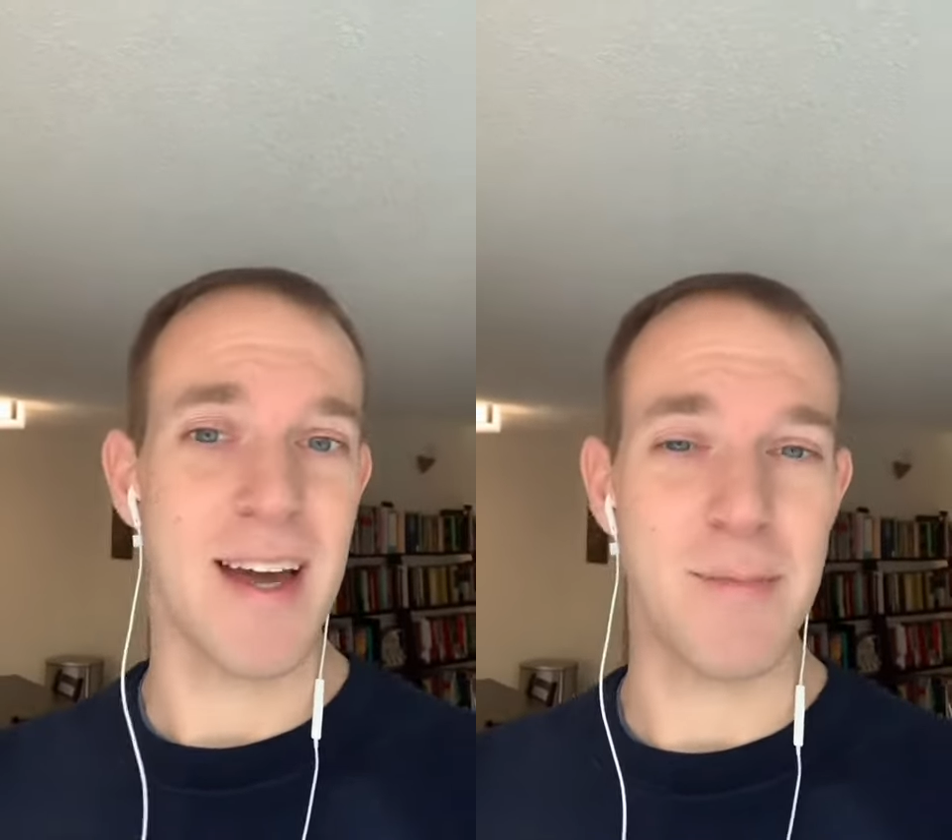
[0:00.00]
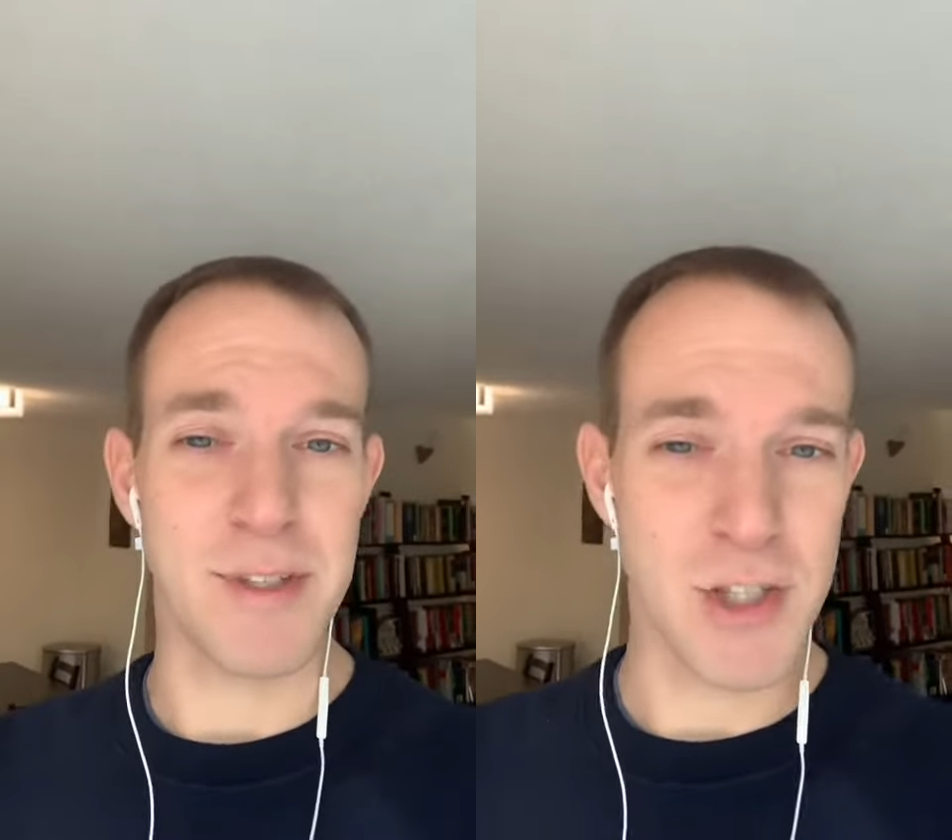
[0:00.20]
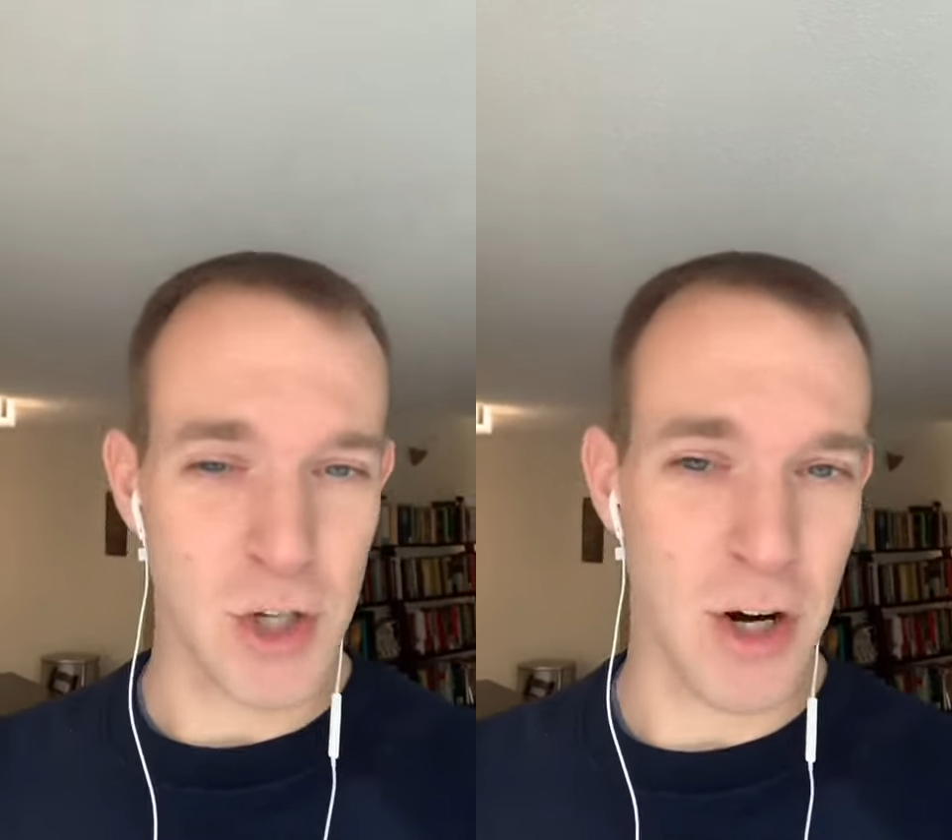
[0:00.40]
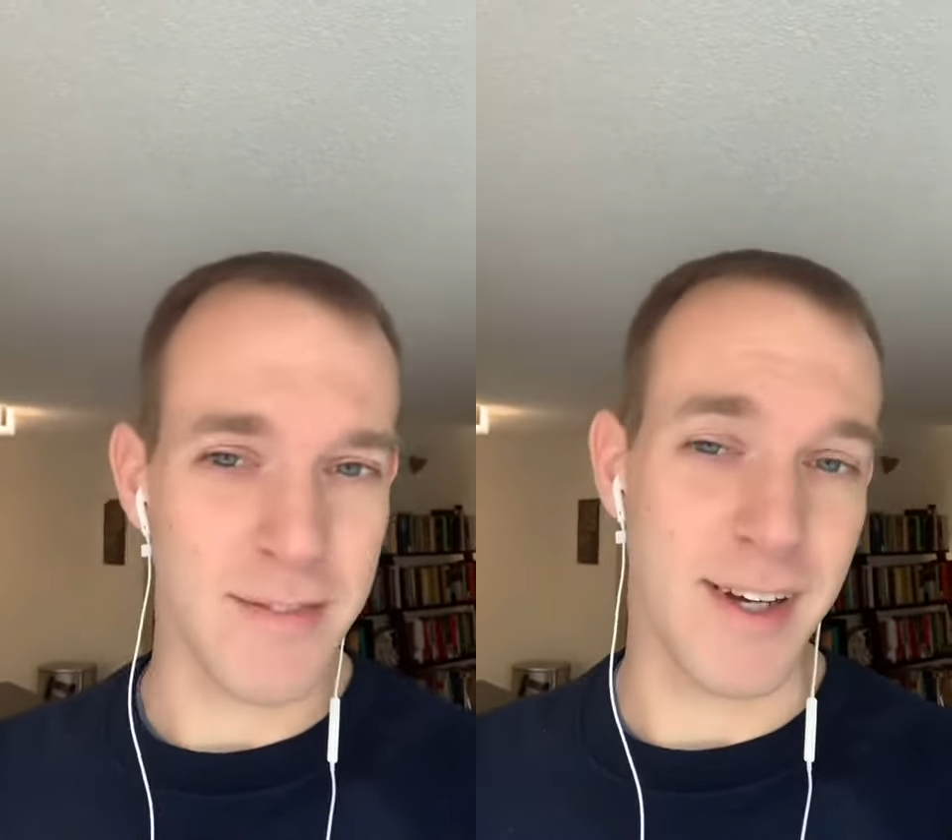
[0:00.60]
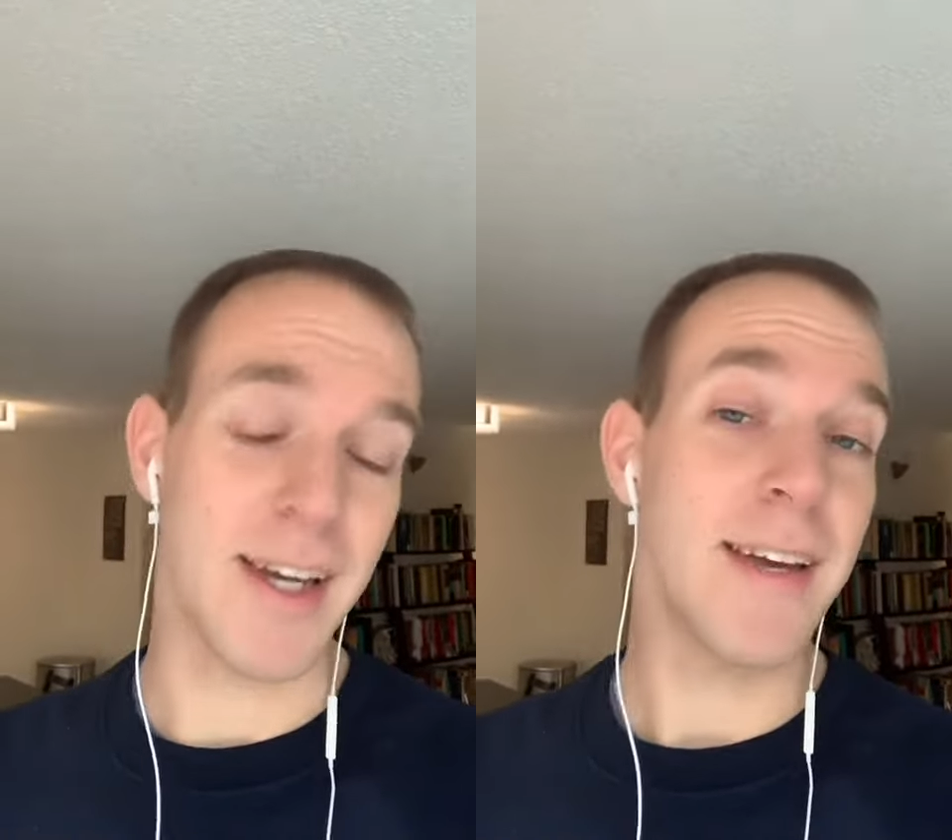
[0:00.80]
"I'm
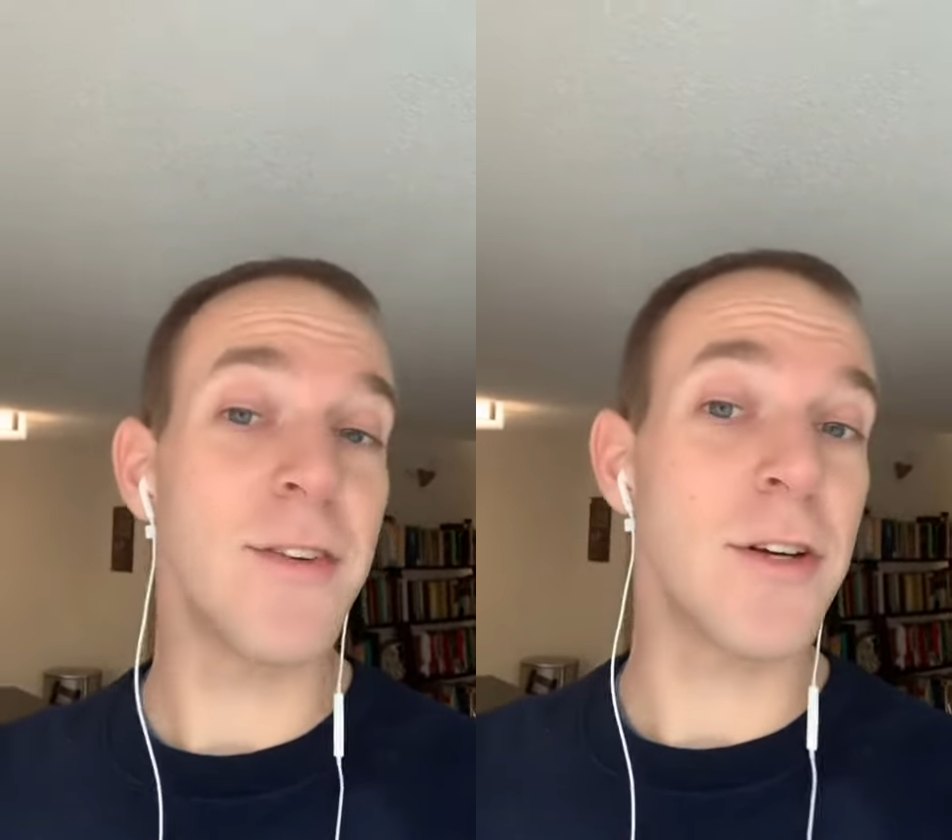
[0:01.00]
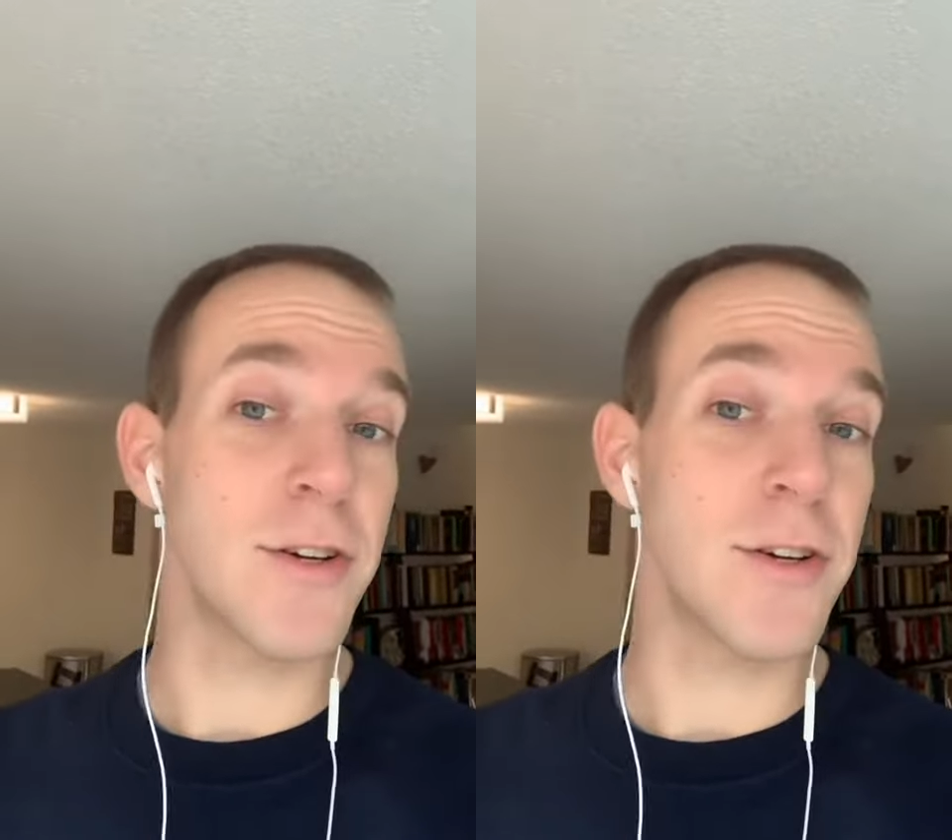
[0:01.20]
starving," even though you're